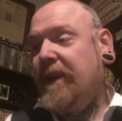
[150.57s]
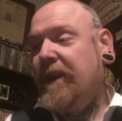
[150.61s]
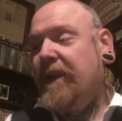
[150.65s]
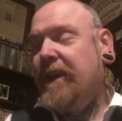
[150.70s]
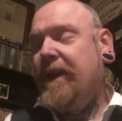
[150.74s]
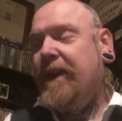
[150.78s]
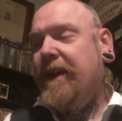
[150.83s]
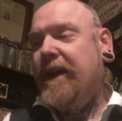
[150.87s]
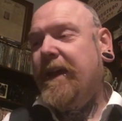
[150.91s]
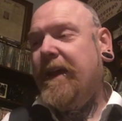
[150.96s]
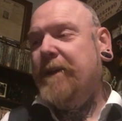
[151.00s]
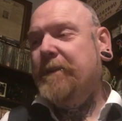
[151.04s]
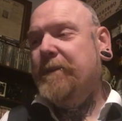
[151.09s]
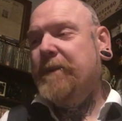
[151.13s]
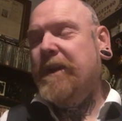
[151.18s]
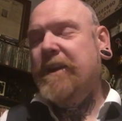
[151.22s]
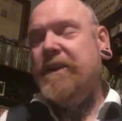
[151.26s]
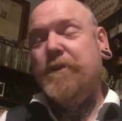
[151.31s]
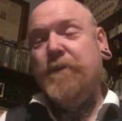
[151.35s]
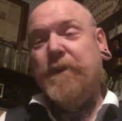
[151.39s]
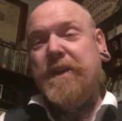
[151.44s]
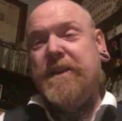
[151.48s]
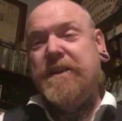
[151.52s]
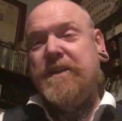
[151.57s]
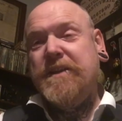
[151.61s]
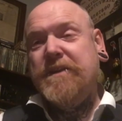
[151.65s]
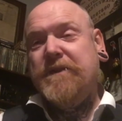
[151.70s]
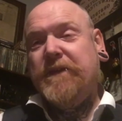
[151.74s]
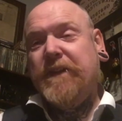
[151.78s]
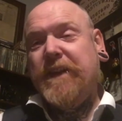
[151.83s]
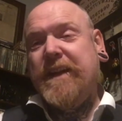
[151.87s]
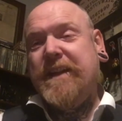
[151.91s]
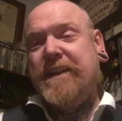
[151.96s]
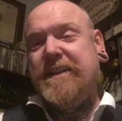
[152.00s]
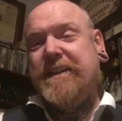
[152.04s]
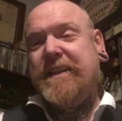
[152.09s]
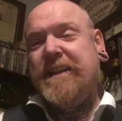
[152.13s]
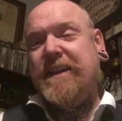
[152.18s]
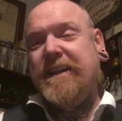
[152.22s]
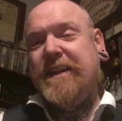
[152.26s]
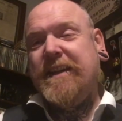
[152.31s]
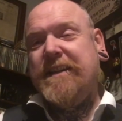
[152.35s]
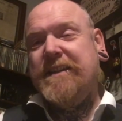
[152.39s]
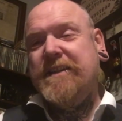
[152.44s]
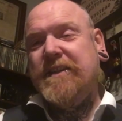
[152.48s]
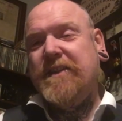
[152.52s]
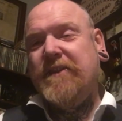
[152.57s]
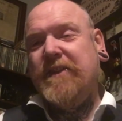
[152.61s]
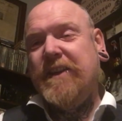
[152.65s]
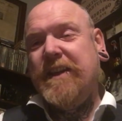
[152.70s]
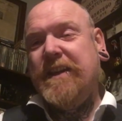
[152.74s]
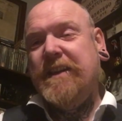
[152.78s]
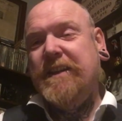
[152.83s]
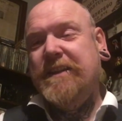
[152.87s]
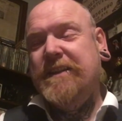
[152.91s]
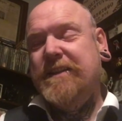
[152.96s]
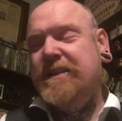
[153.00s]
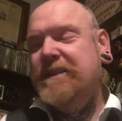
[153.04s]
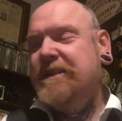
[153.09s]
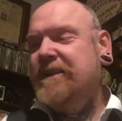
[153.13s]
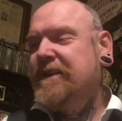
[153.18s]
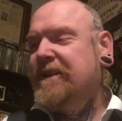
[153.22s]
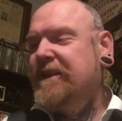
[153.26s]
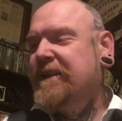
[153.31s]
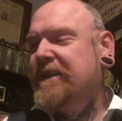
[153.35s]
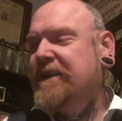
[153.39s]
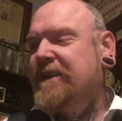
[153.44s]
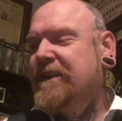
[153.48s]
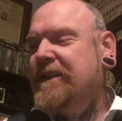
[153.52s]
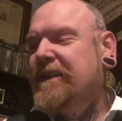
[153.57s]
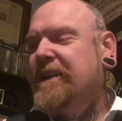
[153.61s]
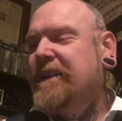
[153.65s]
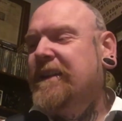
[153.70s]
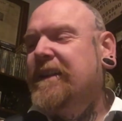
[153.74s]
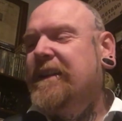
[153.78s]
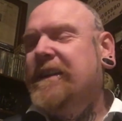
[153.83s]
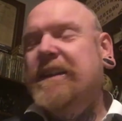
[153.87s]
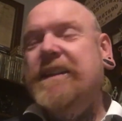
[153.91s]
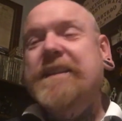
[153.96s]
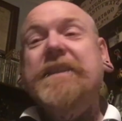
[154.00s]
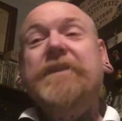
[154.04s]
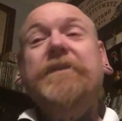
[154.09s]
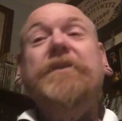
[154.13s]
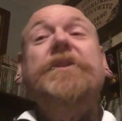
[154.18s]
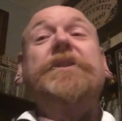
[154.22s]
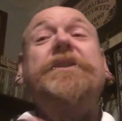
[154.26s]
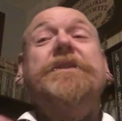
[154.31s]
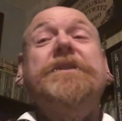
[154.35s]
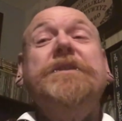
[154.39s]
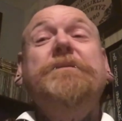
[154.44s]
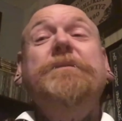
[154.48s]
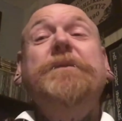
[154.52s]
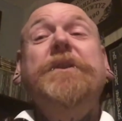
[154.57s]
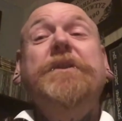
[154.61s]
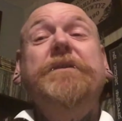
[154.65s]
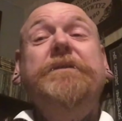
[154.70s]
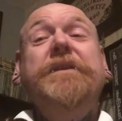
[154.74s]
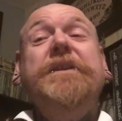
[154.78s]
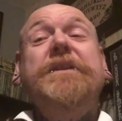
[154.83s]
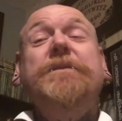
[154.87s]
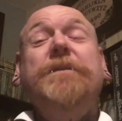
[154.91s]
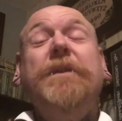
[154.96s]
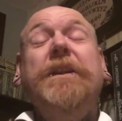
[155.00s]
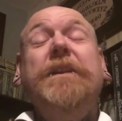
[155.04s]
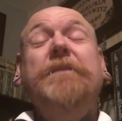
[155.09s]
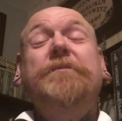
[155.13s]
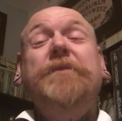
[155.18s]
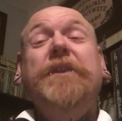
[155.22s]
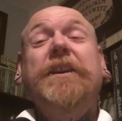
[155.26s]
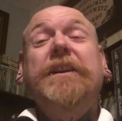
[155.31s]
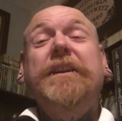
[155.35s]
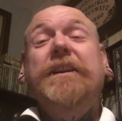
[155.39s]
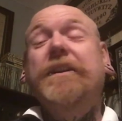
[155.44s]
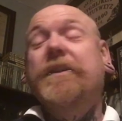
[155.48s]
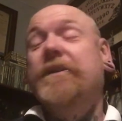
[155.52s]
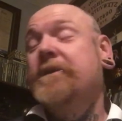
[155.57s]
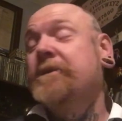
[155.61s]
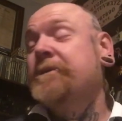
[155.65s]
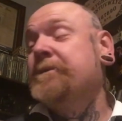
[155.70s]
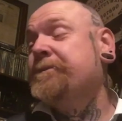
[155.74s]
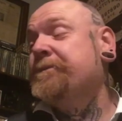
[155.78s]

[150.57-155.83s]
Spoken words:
And the Witches fit into that category. Let's have a look at some covers while I'm rattling on.